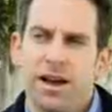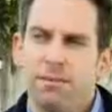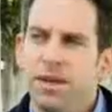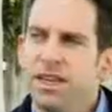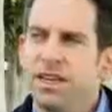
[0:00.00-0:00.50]

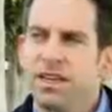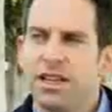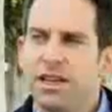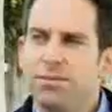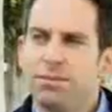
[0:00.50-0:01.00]

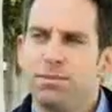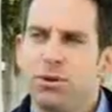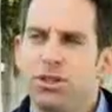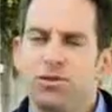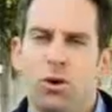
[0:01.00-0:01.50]
immediately
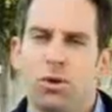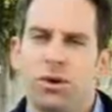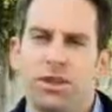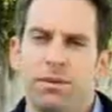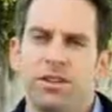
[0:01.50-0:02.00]
puts
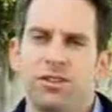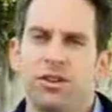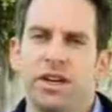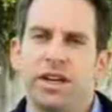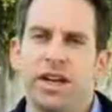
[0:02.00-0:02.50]
forward the
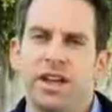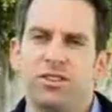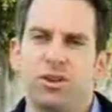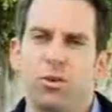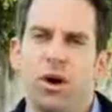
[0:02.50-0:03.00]
mystery as
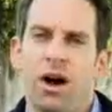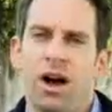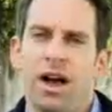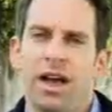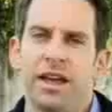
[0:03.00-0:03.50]
to
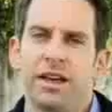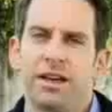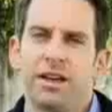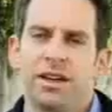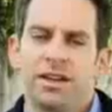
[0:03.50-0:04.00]
why
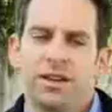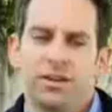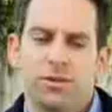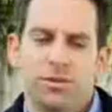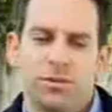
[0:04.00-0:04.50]

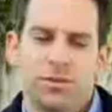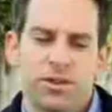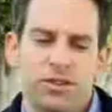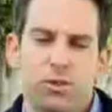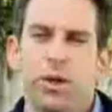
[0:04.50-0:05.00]

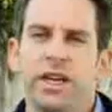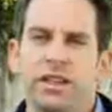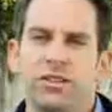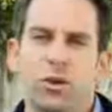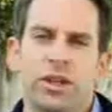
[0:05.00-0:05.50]
the
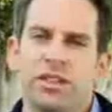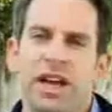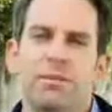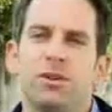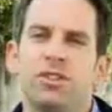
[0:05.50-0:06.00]
Swedes, only
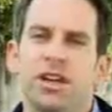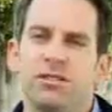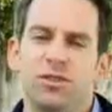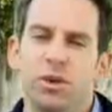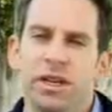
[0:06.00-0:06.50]
10%
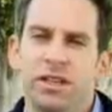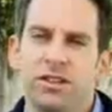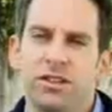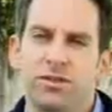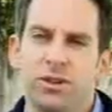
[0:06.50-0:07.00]
of
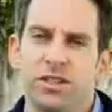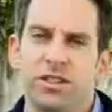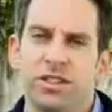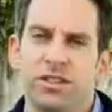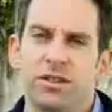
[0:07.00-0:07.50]
Swedes, for
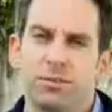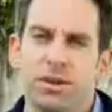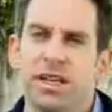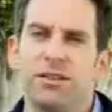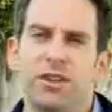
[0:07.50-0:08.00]
instance,
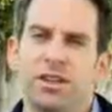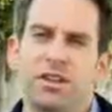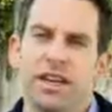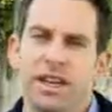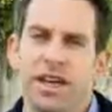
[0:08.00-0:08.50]
believe in
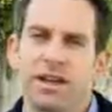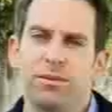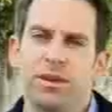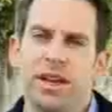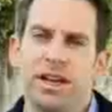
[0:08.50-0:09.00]

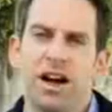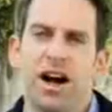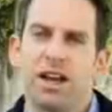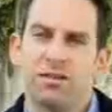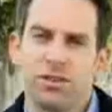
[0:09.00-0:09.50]
a
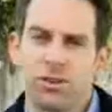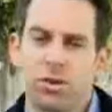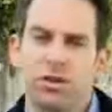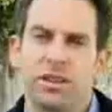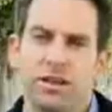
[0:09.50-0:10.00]
God of the
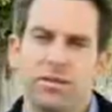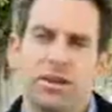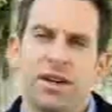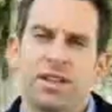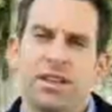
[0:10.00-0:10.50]
sort that
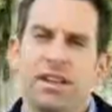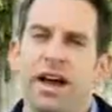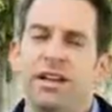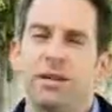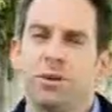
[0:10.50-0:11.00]

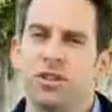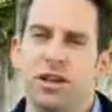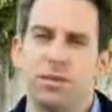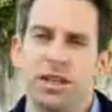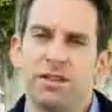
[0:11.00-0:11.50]

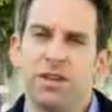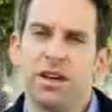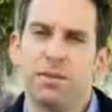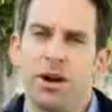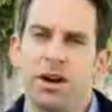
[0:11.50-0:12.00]
90% believe in
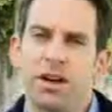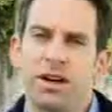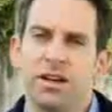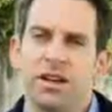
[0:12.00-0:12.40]
America.